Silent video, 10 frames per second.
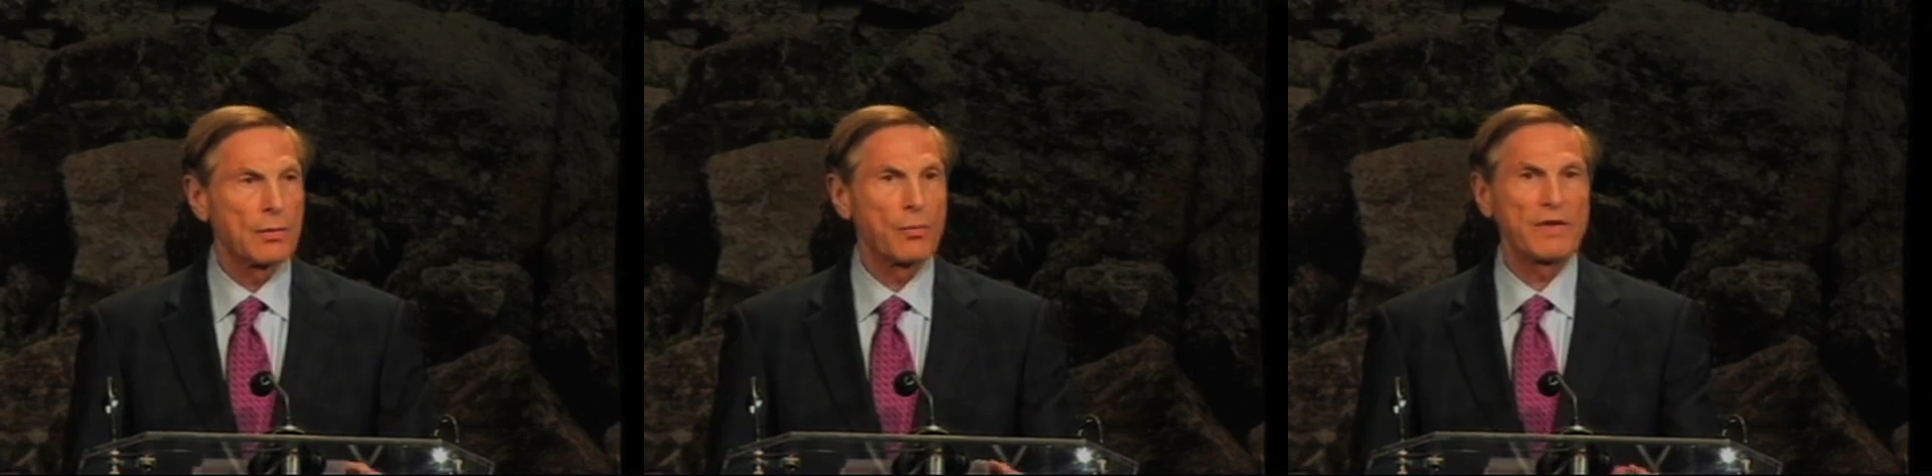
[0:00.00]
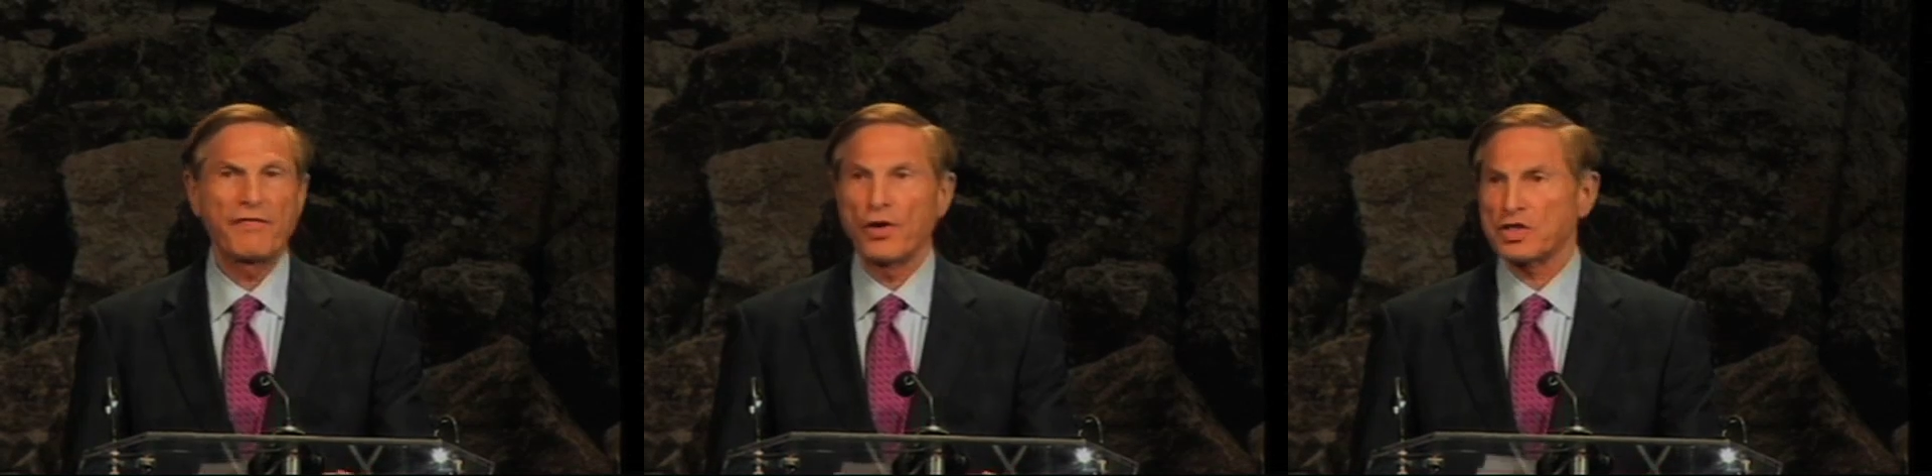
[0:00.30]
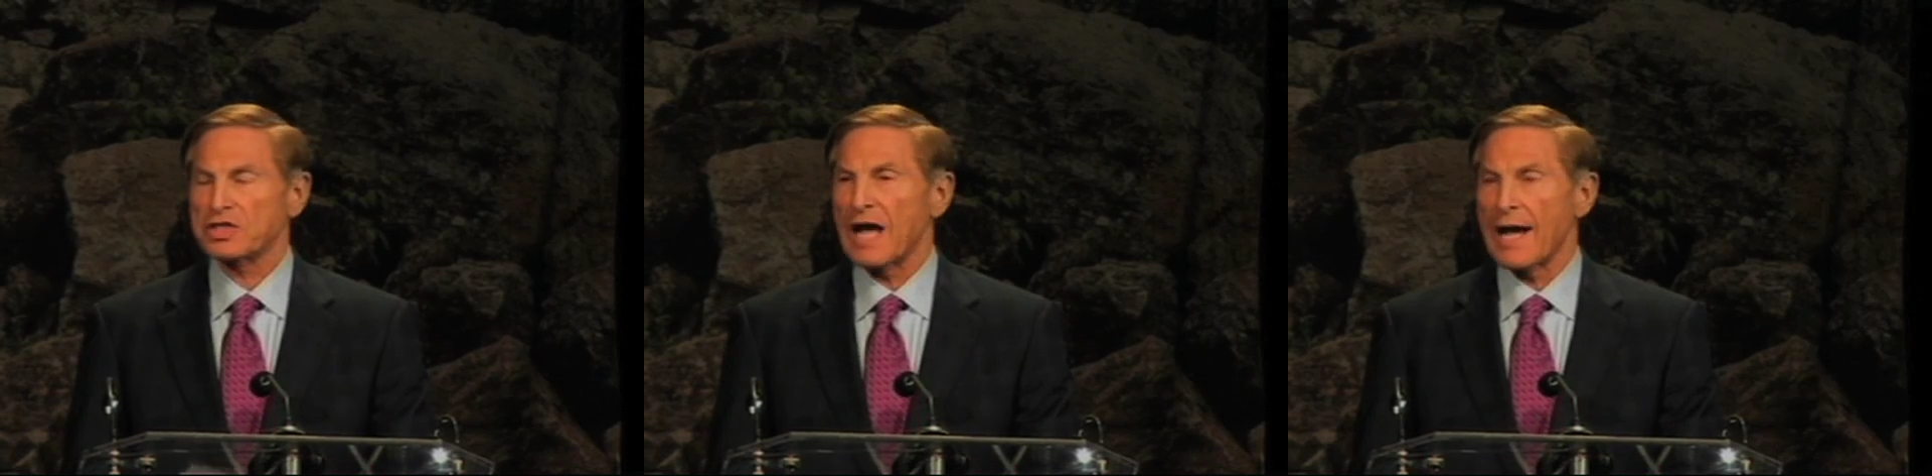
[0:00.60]
We
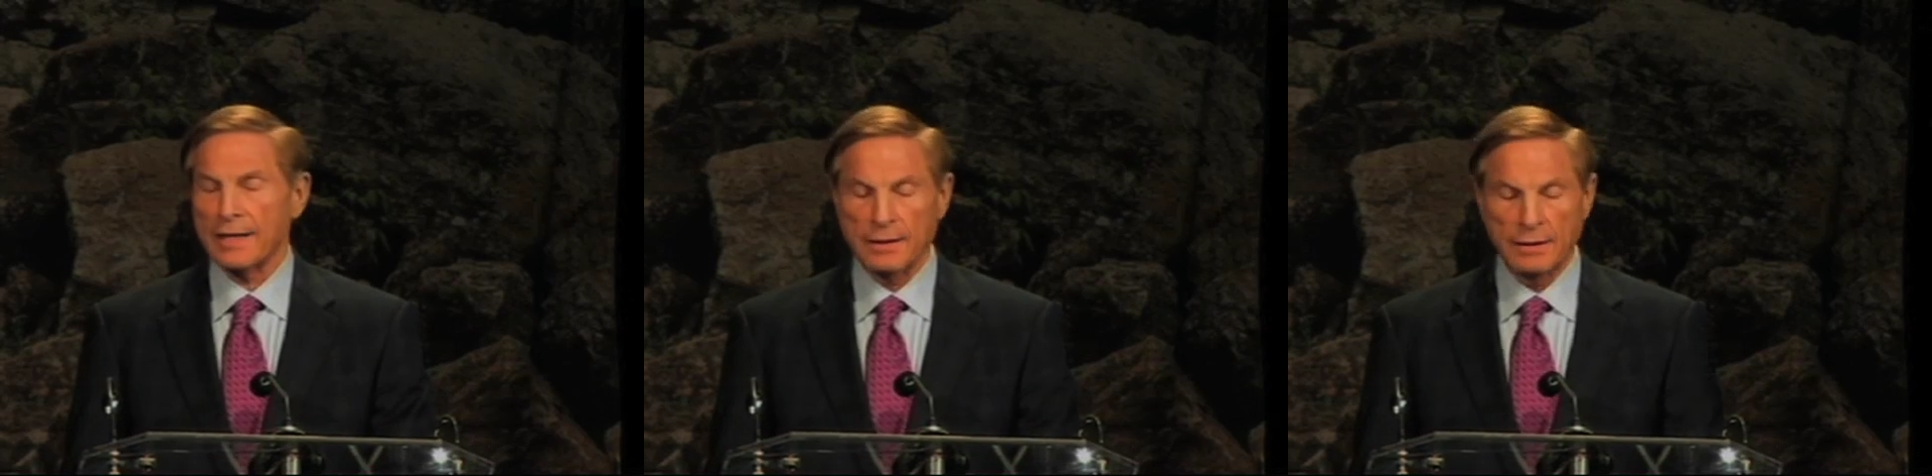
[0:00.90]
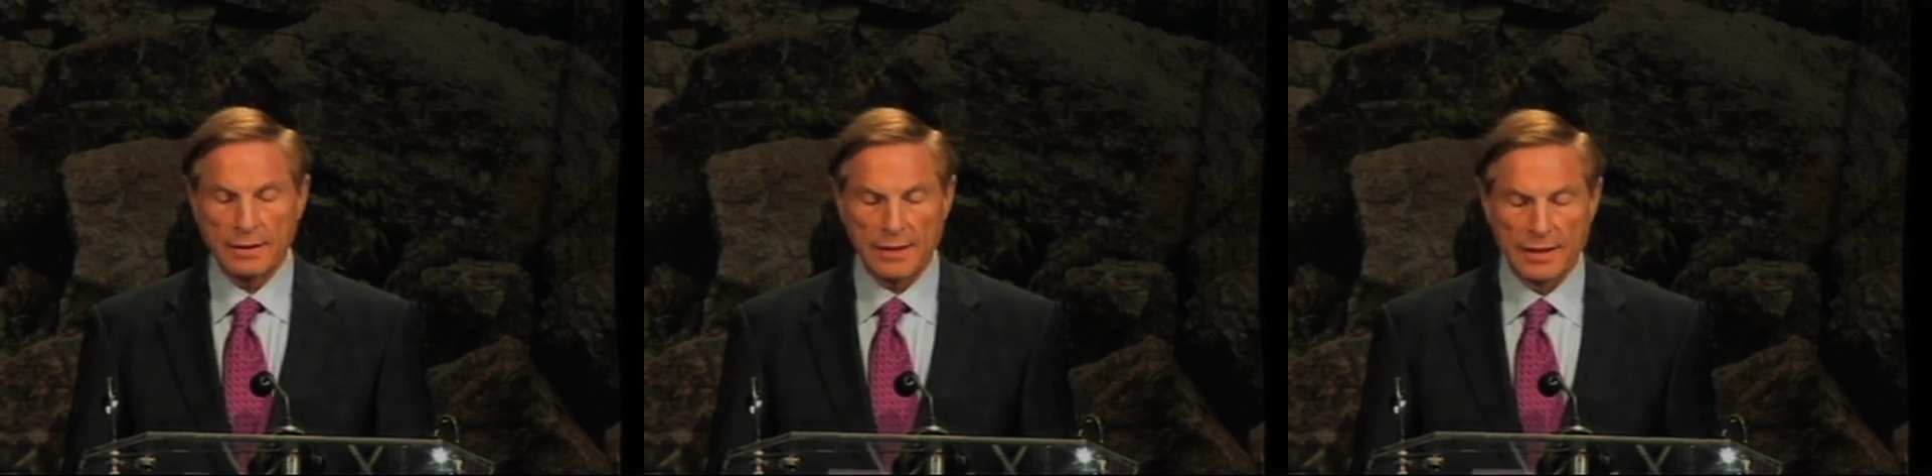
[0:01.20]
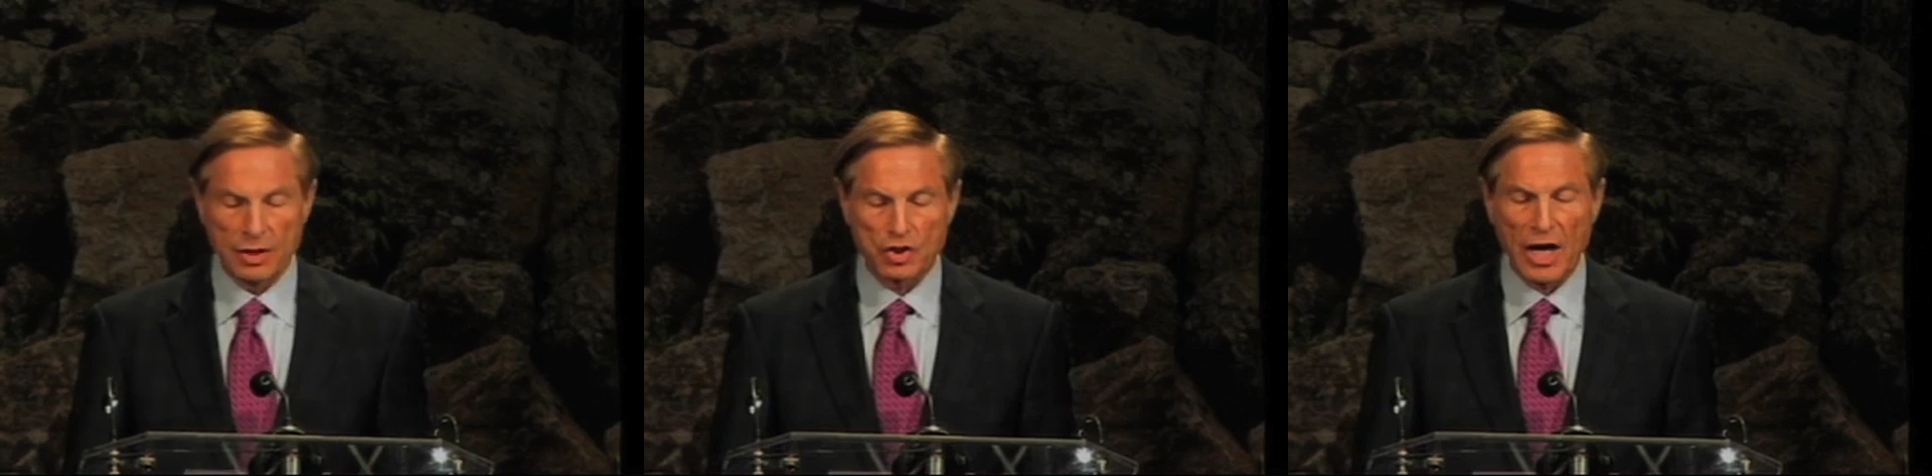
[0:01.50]
first started
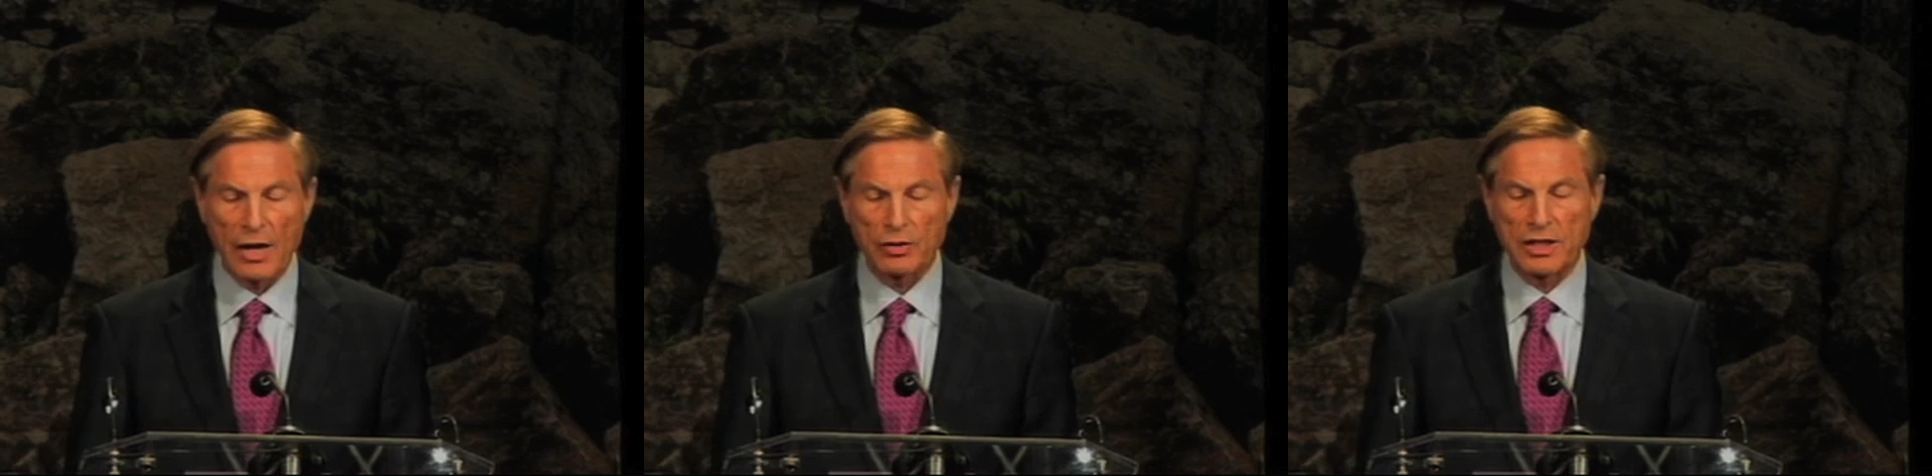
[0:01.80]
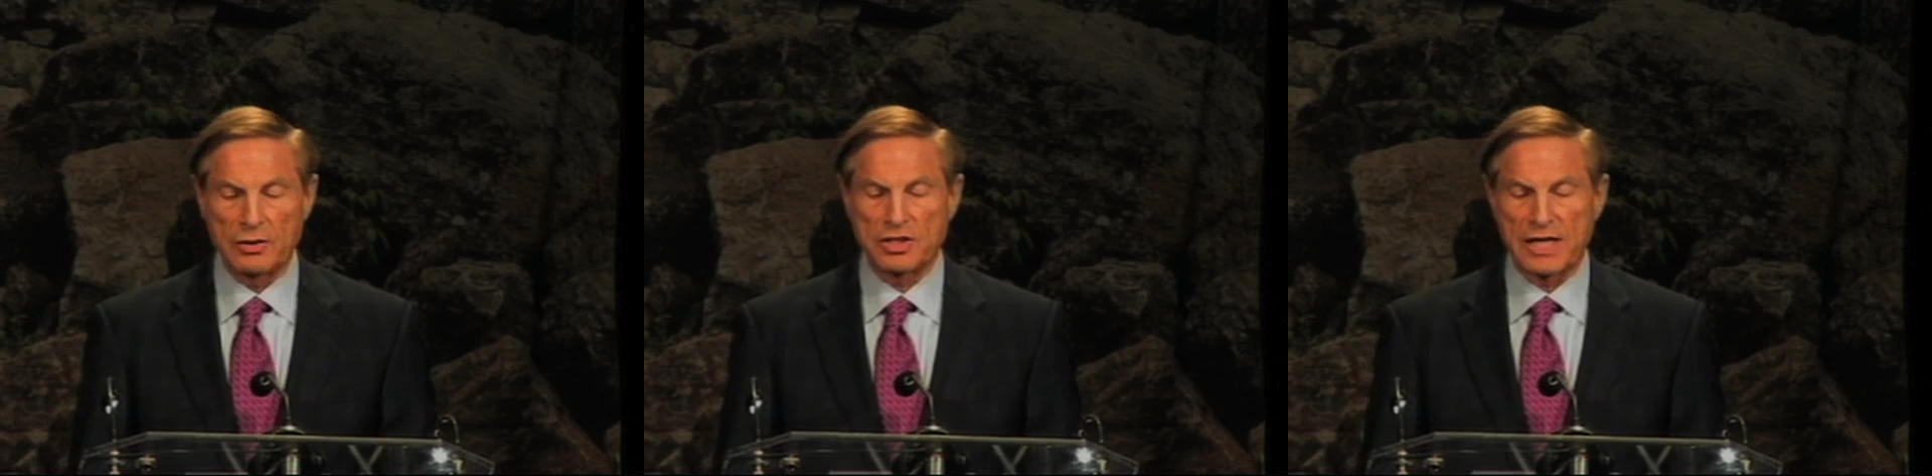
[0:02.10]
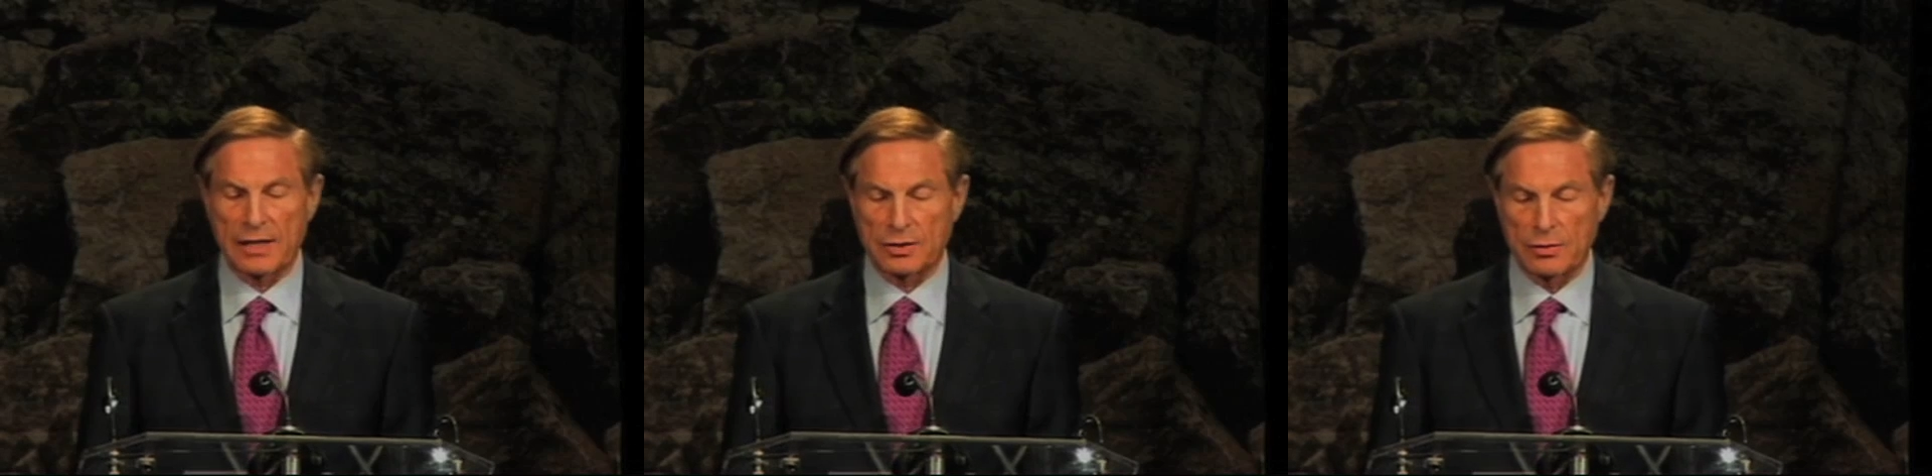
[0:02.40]
in the child care
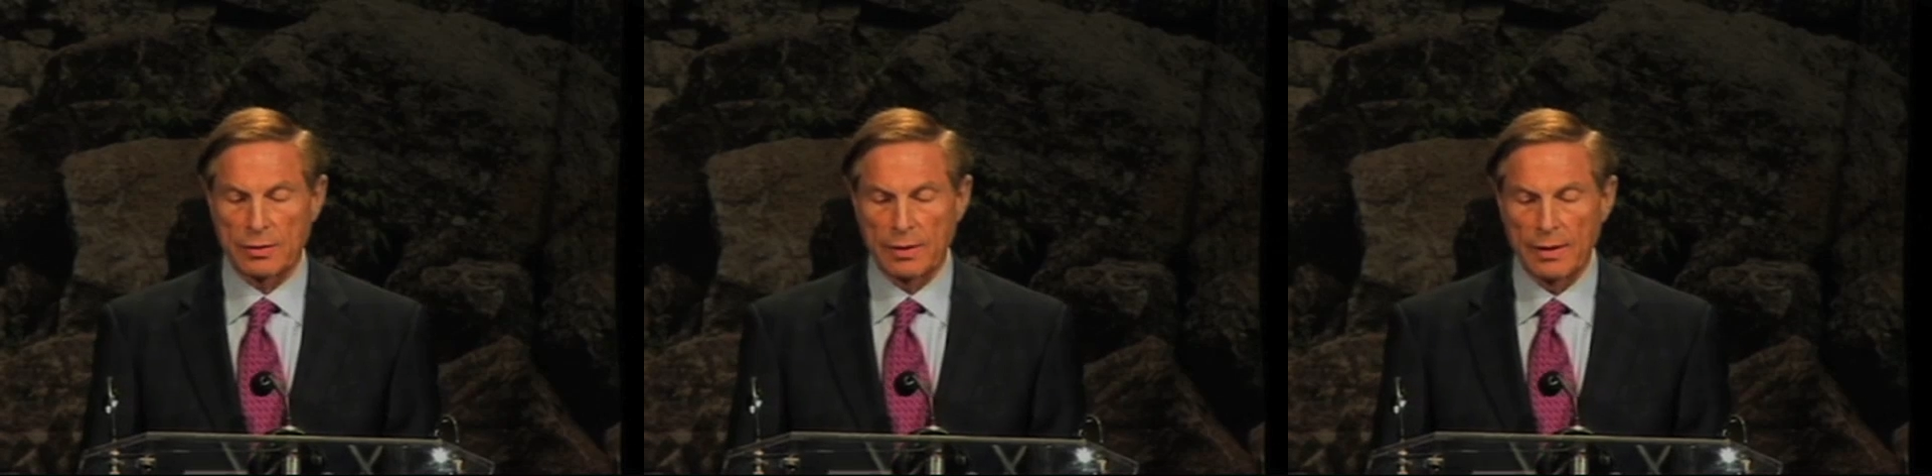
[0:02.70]
sector